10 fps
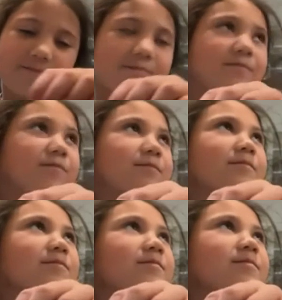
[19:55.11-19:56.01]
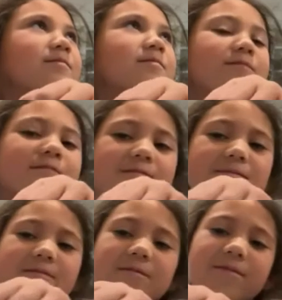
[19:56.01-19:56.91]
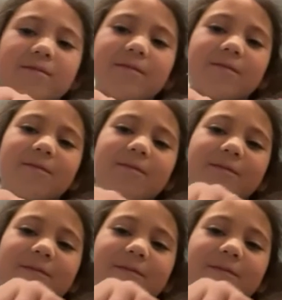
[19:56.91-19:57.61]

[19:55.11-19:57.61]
Is it big or is it small?